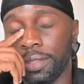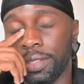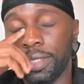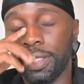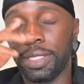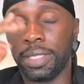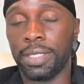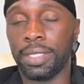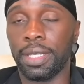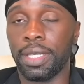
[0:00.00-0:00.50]

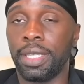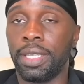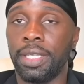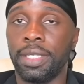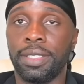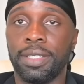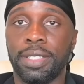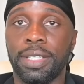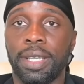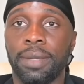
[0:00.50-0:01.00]
this is a
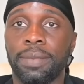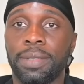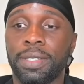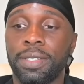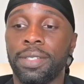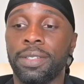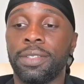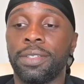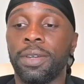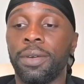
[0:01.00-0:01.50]
key step.
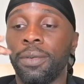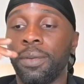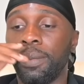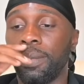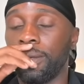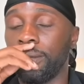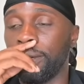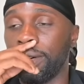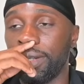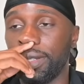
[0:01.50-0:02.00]
This is so
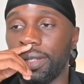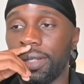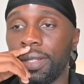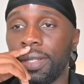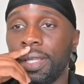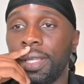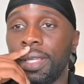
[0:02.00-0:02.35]
important.